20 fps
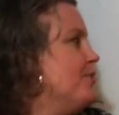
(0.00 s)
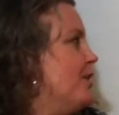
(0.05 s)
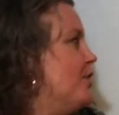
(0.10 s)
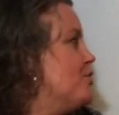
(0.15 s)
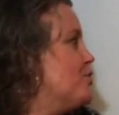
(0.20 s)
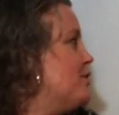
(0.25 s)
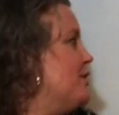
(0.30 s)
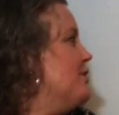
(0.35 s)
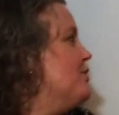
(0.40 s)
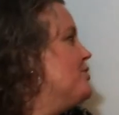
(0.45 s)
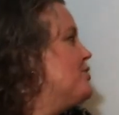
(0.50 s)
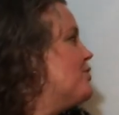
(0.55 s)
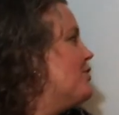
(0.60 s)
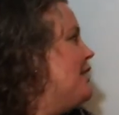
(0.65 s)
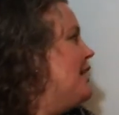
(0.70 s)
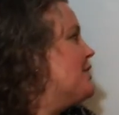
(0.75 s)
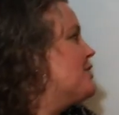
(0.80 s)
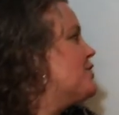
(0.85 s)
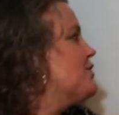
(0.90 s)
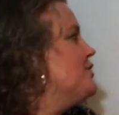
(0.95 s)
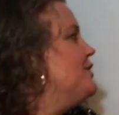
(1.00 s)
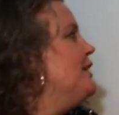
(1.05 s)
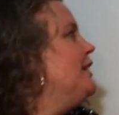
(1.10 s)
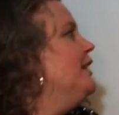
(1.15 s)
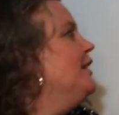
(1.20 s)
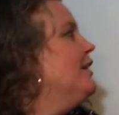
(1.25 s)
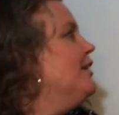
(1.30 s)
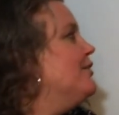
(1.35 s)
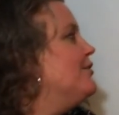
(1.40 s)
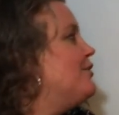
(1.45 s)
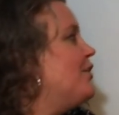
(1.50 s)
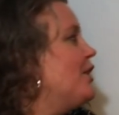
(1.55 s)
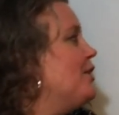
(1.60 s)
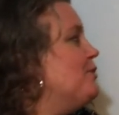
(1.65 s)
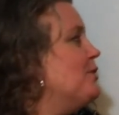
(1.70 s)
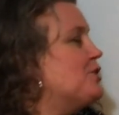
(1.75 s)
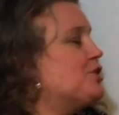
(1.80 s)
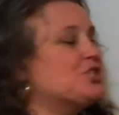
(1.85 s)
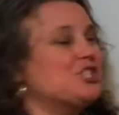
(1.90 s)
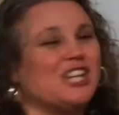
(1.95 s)
Adrenals are actually very
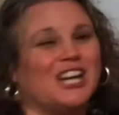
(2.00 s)
much